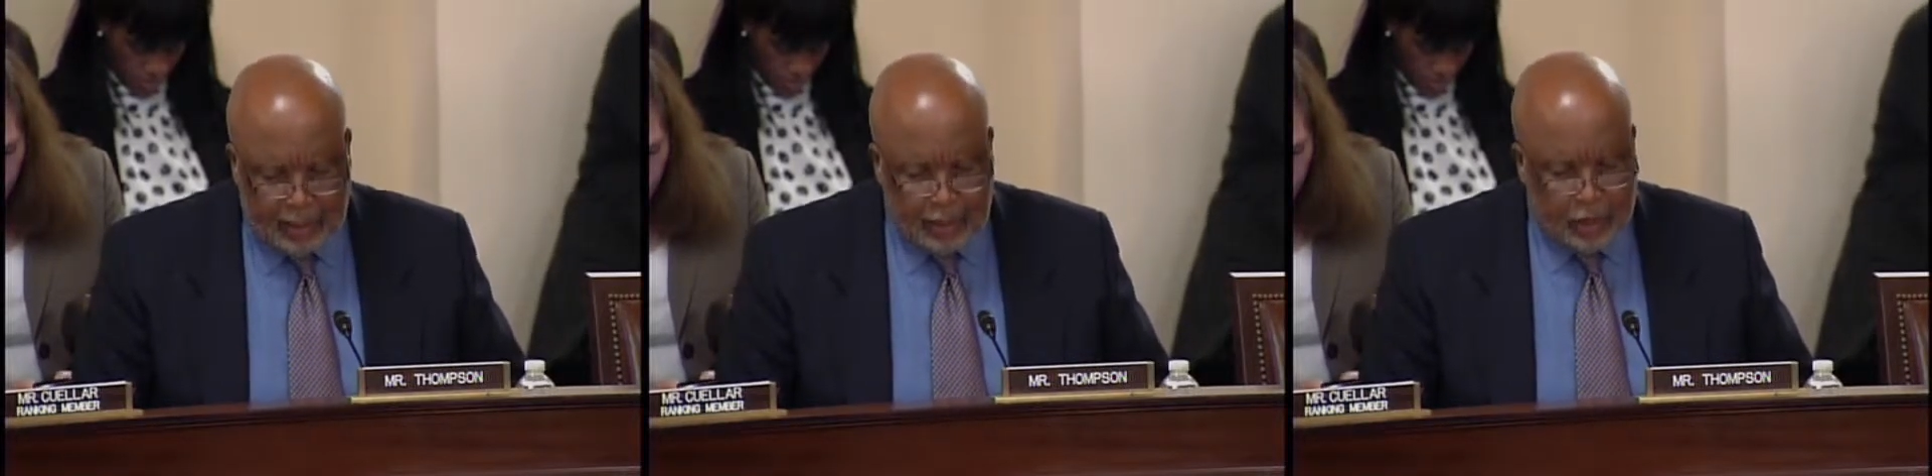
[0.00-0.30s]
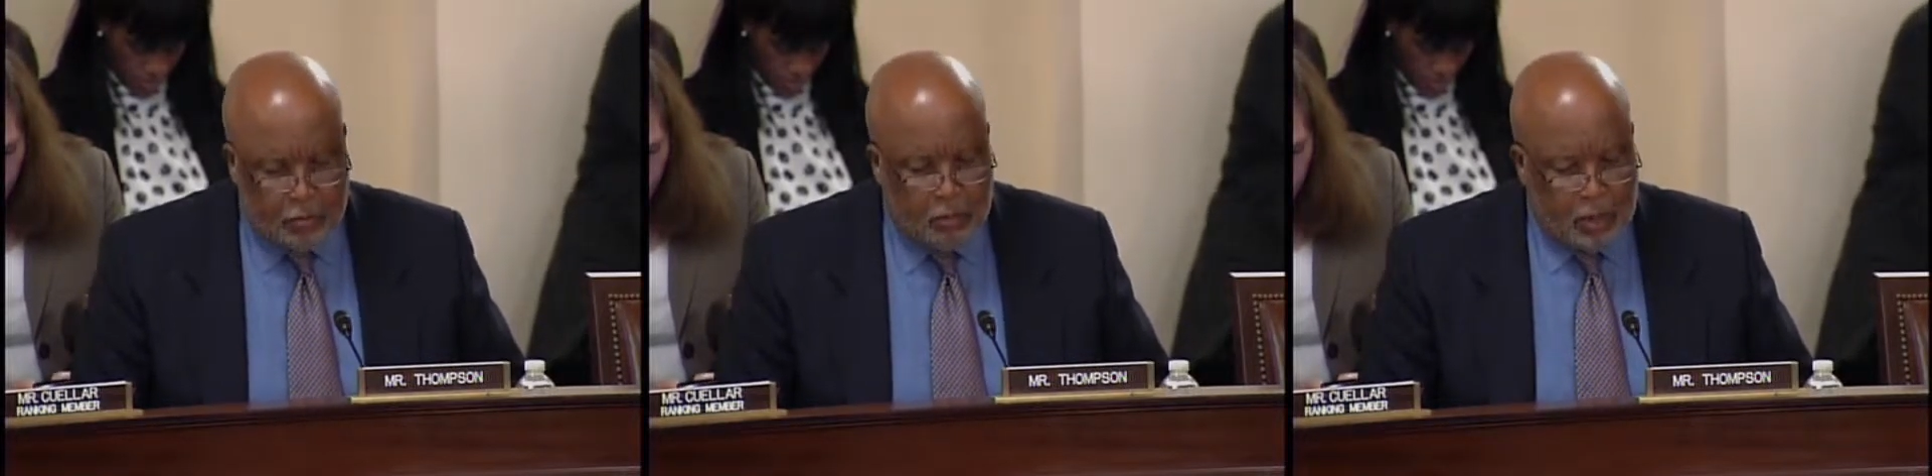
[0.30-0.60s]

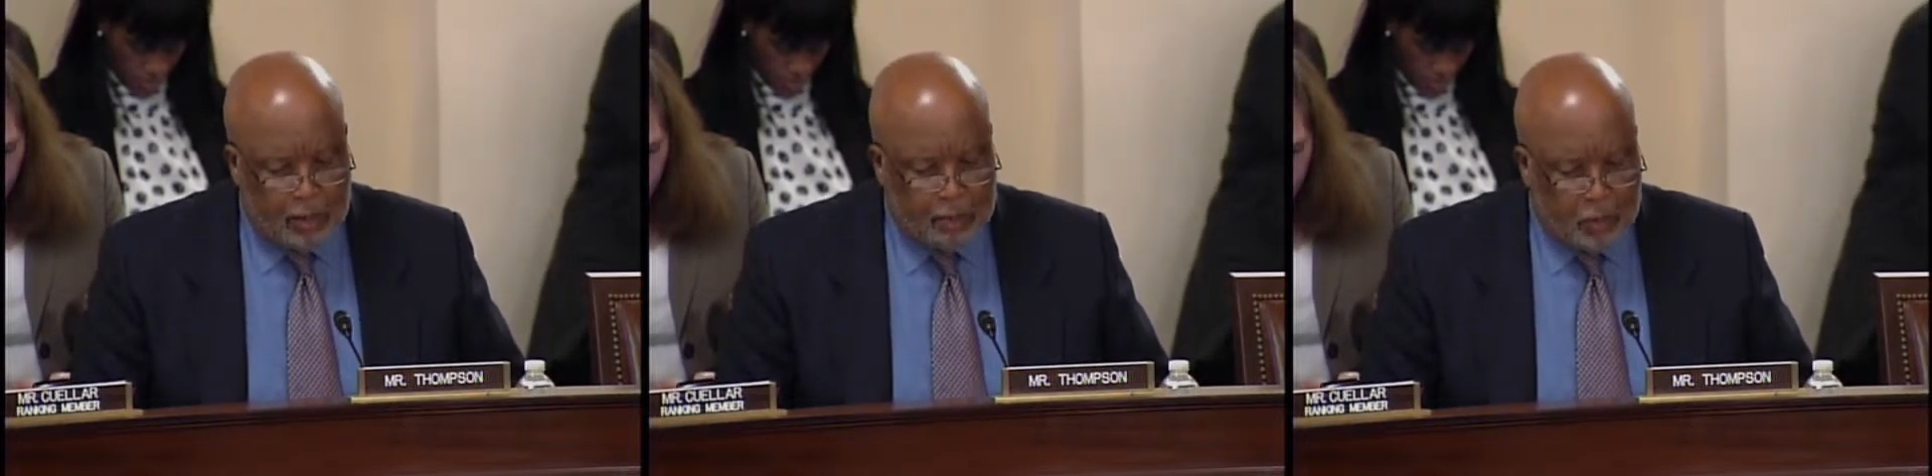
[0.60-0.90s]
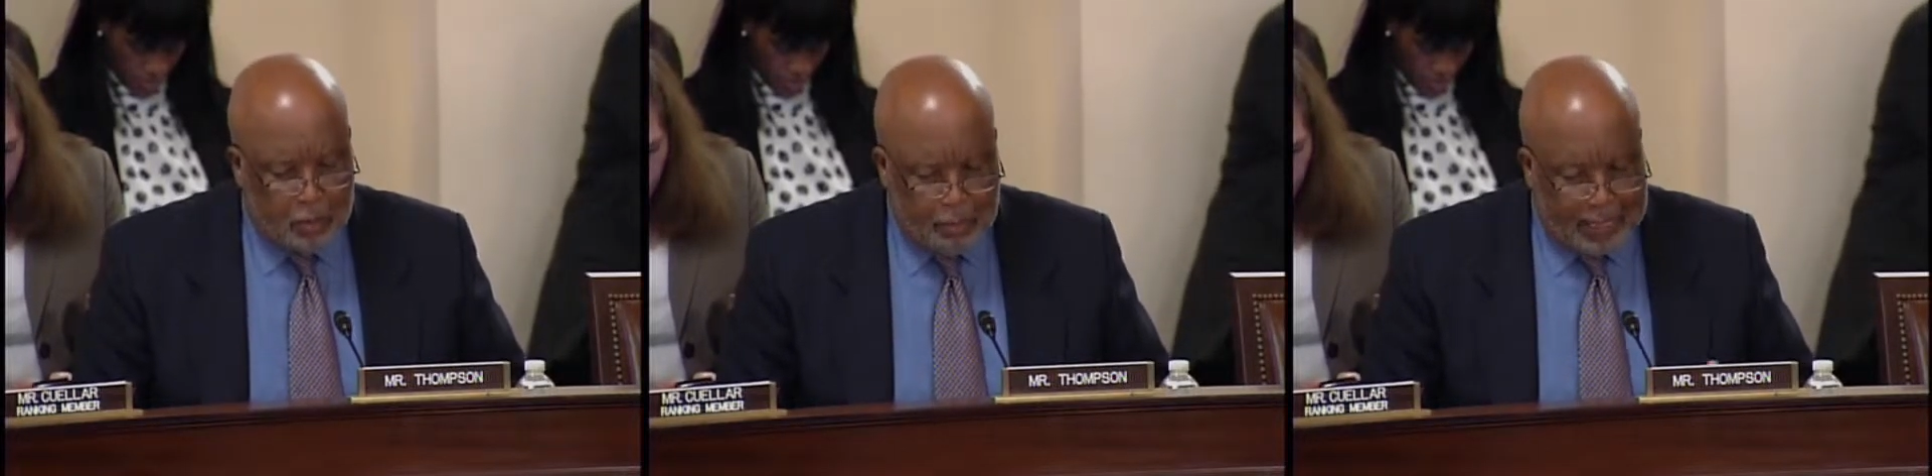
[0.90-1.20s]
this
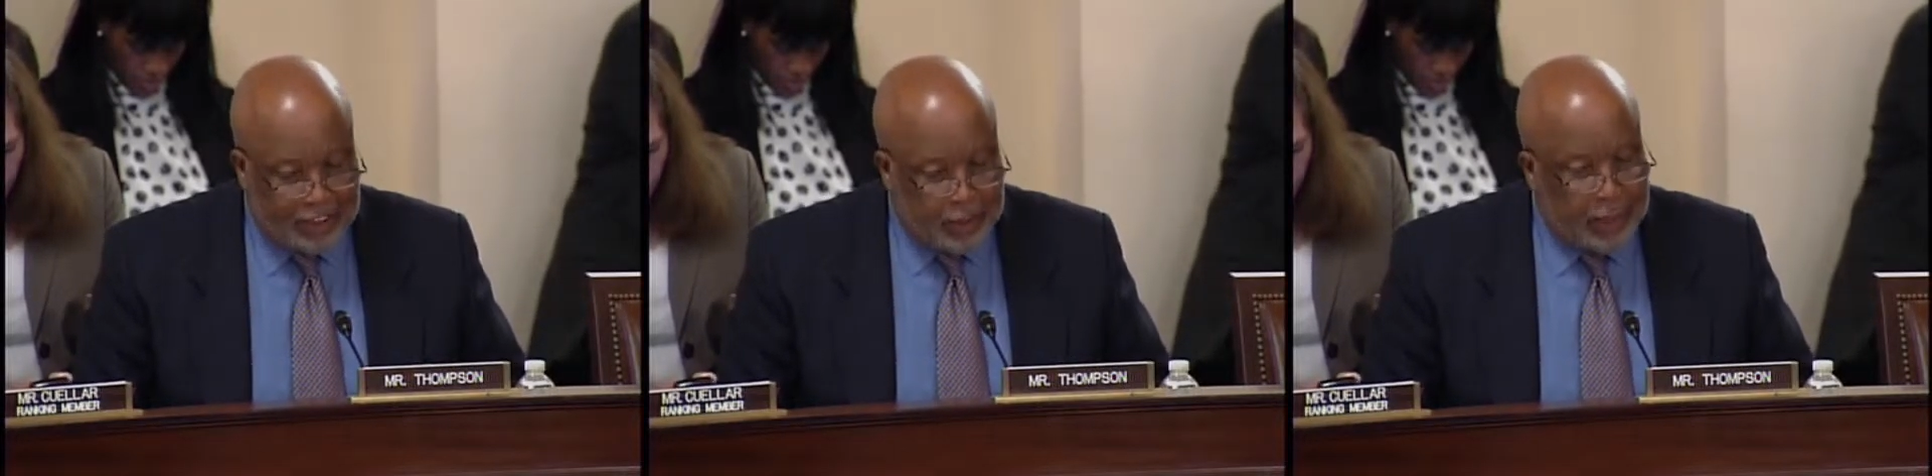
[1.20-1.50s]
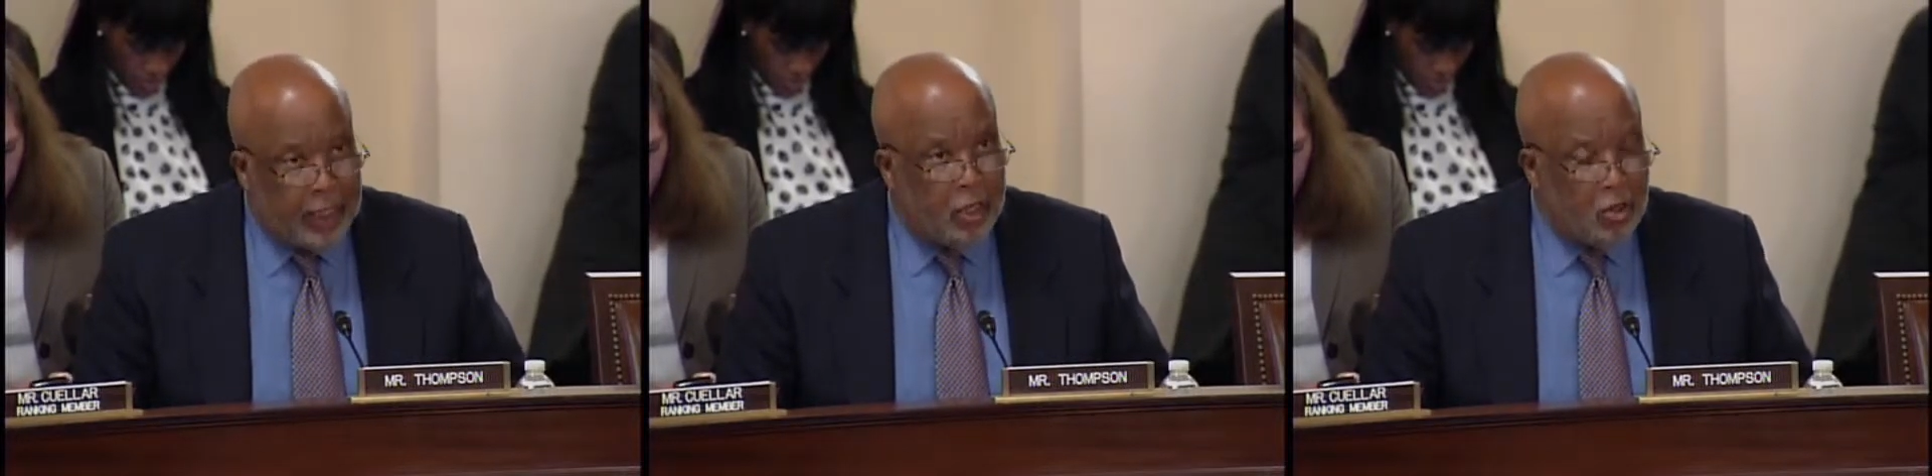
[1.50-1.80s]
month by
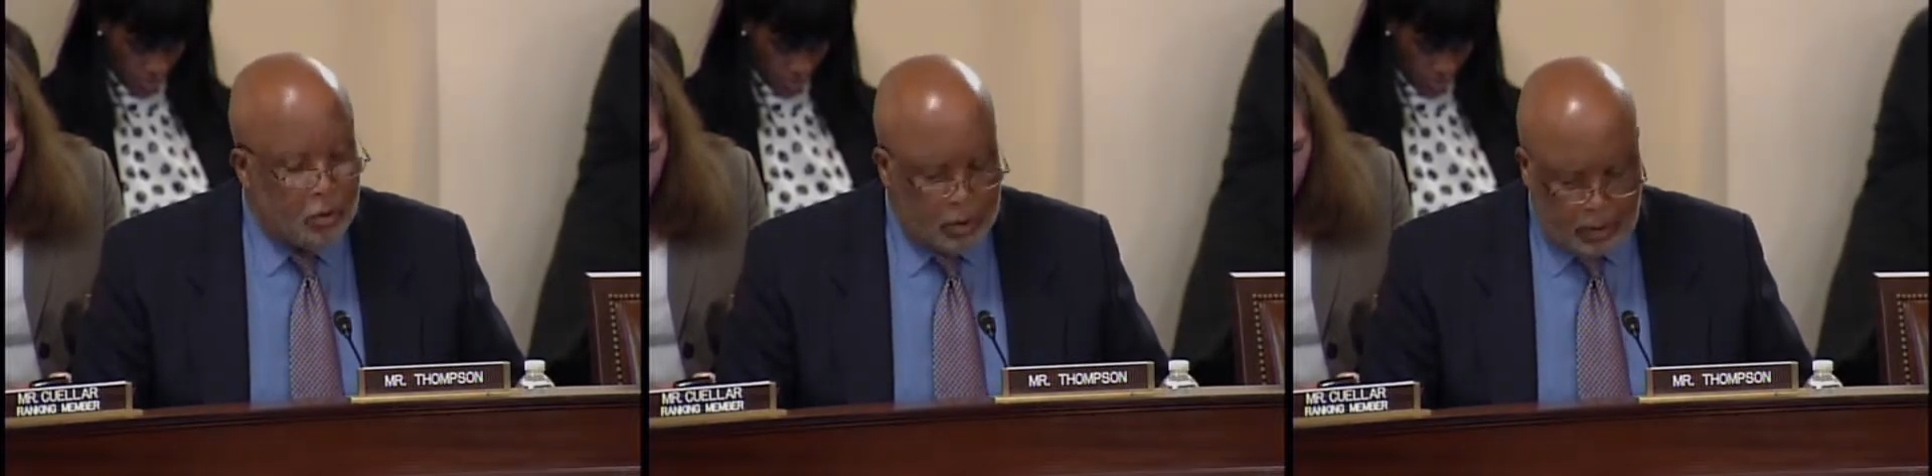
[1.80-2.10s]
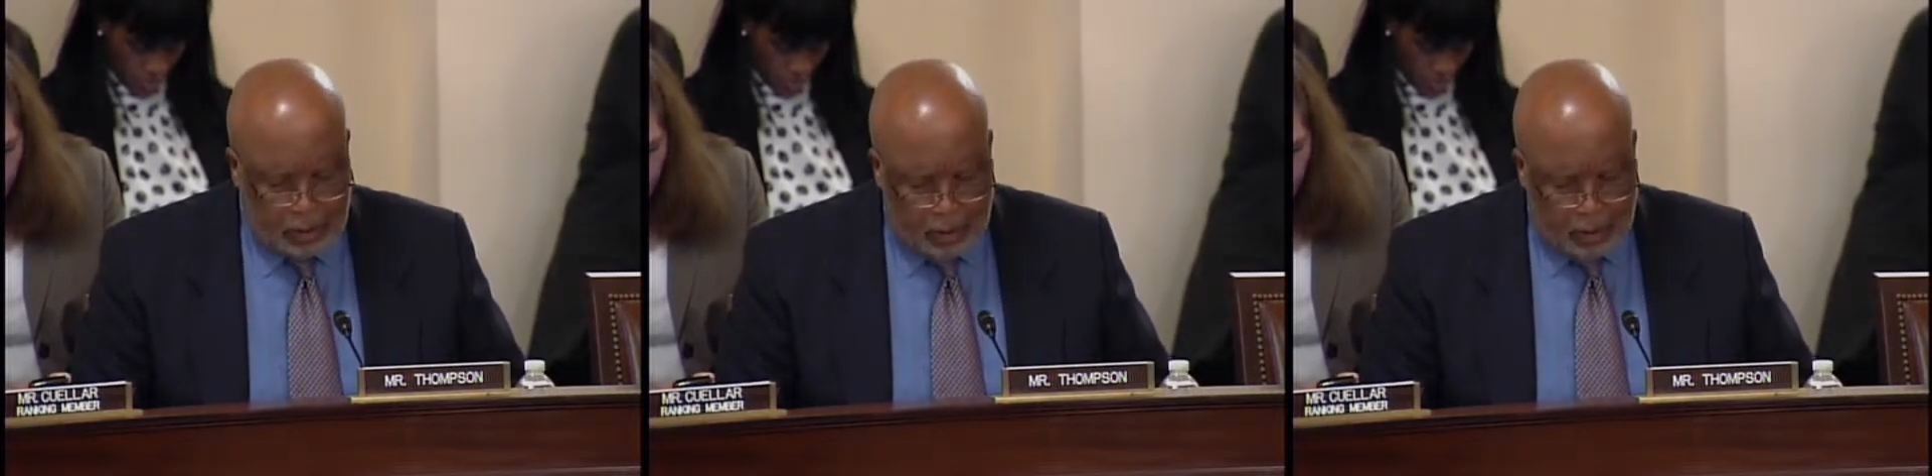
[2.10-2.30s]
GAO